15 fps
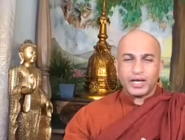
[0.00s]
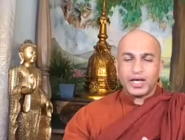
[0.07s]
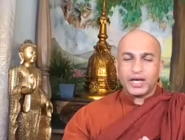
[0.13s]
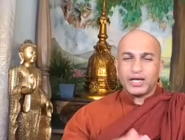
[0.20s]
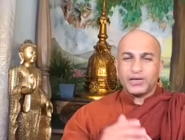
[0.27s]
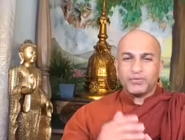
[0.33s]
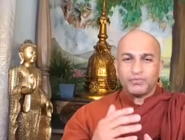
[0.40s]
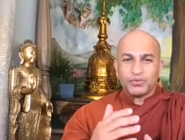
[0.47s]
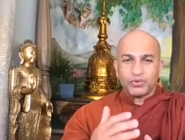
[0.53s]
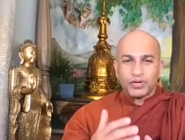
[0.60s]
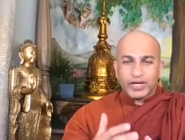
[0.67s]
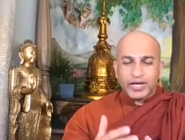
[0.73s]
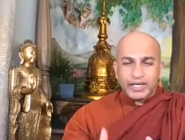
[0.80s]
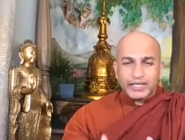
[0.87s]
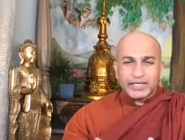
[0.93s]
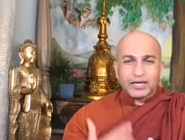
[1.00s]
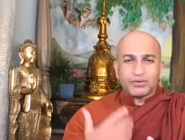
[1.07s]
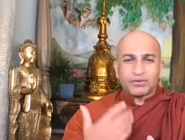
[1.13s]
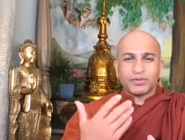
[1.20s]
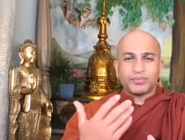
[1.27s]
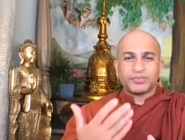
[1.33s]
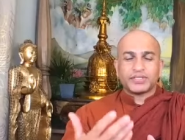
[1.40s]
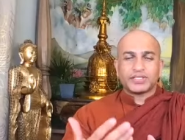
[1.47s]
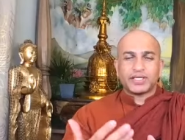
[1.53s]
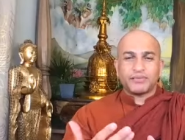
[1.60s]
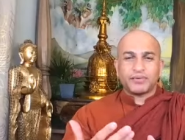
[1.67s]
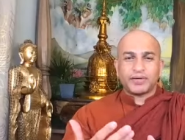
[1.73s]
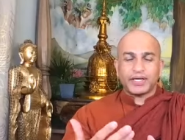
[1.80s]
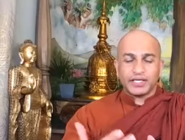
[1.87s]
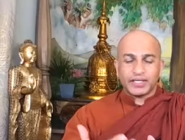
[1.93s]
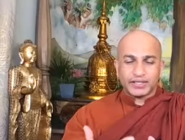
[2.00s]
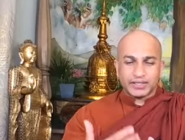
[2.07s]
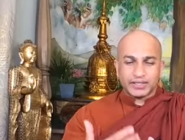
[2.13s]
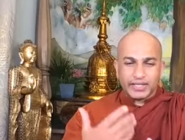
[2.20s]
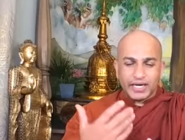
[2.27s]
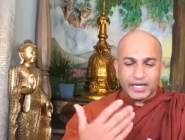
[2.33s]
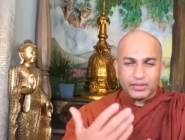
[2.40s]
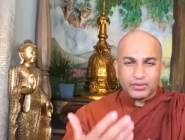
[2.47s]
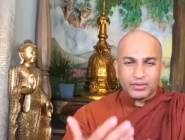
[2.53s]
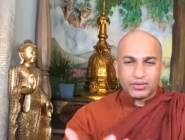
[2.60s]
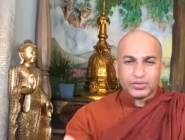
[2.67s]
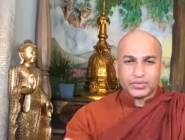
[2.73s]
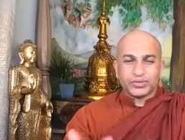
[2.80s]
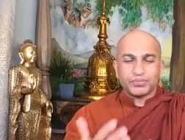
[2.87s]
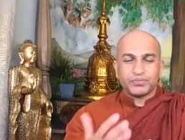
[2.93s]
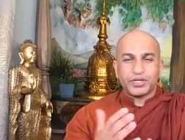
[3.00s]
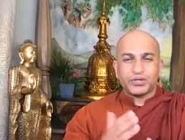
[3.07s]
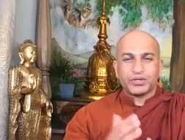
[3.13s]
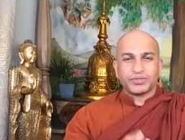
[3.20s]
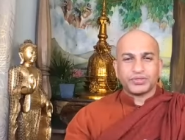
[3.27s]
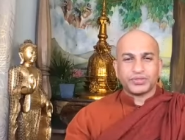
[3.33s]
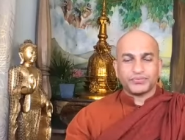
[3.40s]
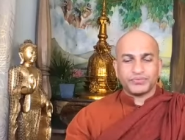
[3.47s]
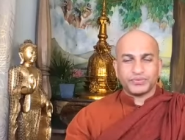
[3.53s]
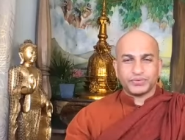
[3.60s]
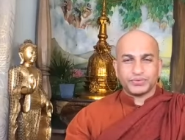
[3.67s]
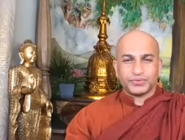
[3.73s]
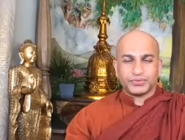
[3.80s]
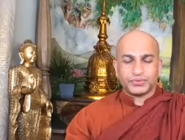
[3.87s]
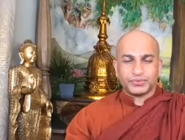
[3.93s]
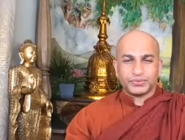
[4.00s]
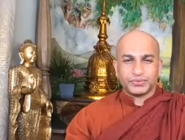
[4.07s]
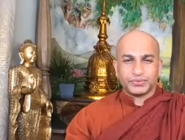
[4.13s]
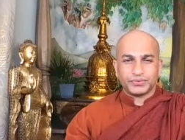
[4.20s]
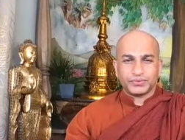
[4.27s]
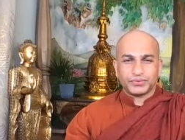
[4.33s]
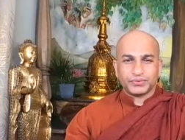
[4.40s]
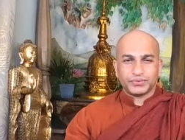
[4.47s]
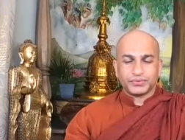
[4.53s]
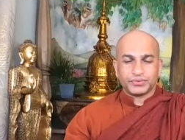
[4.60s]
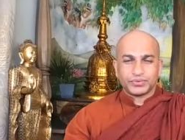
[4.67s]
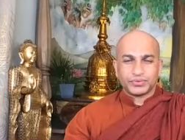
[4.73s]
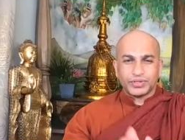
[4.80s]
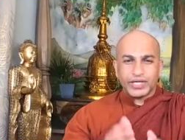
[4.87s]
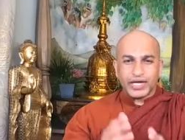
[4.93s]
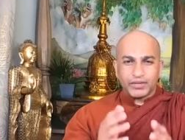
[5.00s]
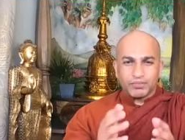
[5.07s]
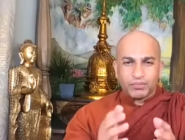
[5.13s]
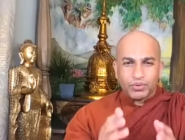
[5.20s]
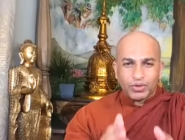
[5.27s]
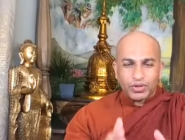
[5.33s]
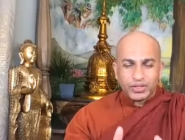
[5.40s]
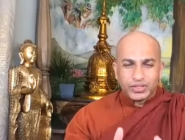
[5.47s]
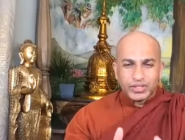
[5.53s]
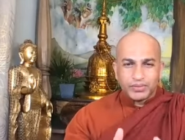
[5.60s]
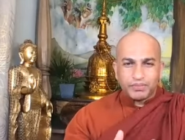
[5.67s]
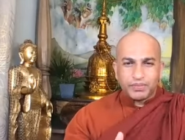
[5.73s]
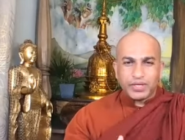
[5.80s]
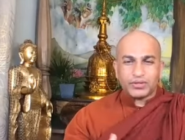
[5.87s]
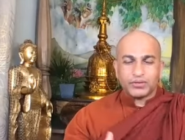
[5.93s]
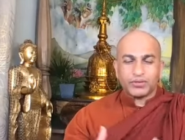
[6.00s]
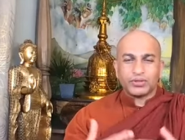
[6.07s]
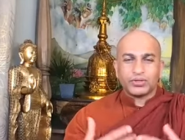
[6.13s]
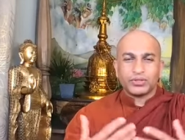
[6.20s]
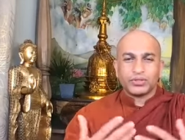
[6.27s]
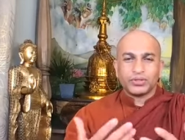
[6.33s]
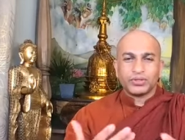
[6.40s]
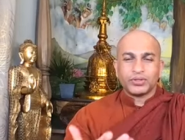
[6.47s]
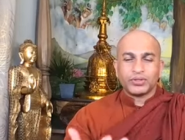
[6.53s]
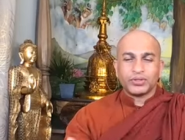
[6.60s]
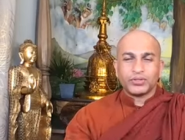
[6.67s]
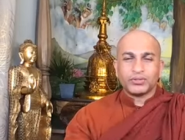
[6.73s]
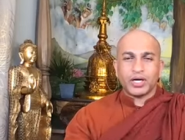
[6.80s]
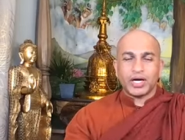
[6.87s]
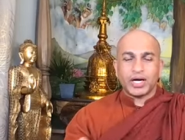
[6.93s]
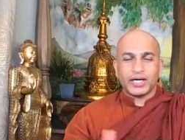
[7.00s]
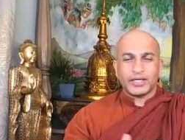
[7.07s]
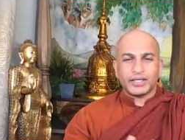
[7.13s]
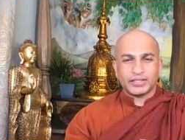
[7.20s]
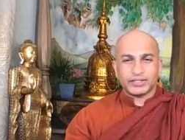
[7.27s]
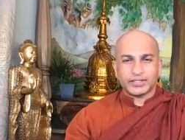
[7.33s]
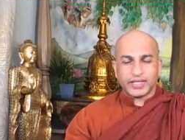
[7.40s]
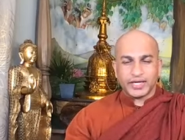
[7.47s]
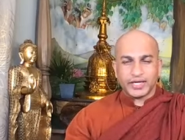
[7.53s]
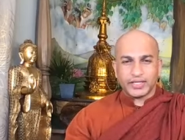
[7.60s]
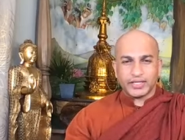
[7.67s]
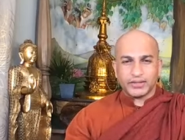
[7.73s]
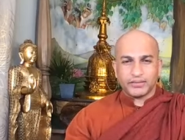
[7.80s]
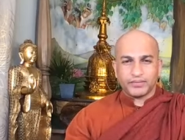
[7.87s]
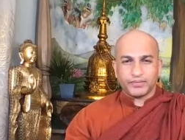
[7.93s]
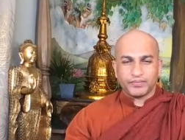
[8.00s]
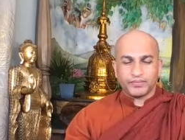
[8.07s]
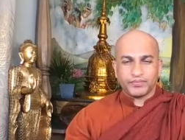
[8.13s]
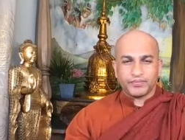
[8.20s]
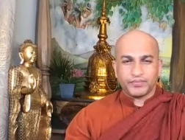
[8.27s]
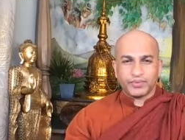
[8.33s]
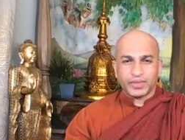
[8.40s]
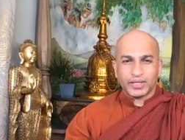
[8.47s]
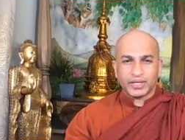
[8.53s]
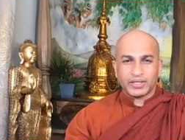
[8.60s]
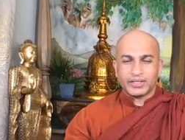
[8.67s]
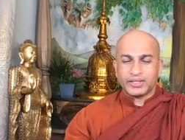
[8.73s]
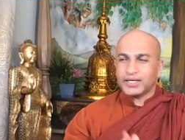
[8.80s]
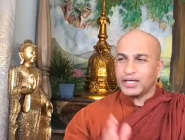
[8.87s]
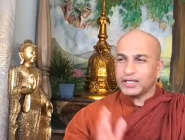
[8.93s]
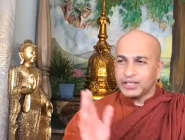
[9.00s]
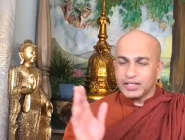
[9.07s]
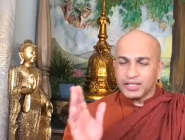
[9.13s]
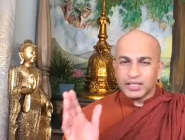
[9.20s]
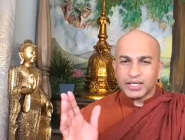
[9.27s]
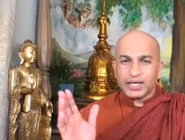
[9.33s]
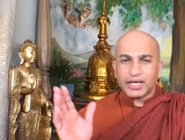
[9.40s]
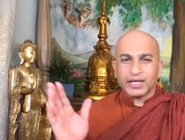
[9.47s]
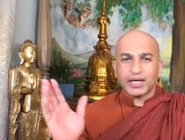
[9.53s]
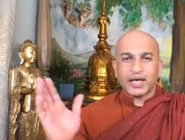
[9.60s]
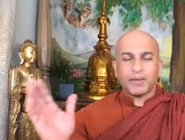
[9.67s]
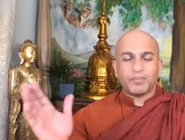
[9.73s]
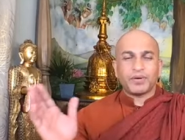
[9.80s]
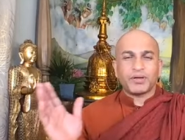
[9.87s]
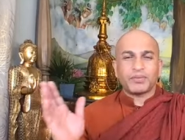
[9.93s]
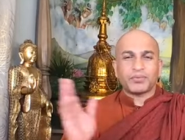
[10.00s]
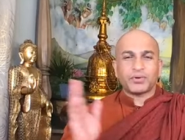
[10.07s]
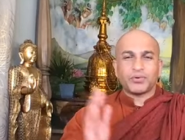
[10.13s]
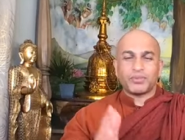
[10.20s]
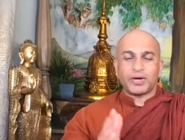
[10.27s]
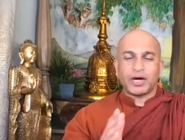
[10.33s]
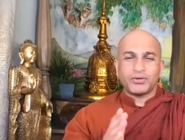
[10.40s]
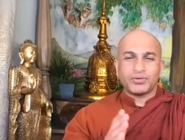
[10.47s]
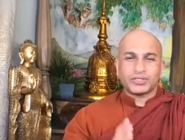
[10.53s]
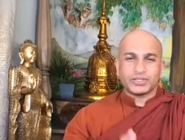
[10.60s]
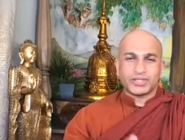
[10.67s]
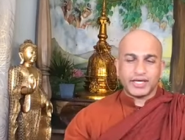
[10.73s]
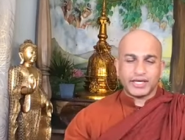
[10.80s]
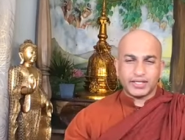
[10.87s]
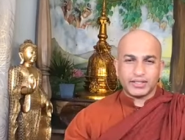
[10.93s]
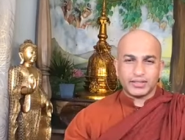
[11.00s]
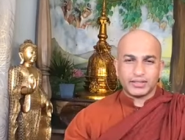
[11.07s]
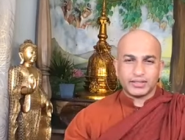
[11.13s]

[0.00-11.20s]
And if you get out of the suffering, that also because of you. So that both depend on your understanding. Nothing can happen from outside.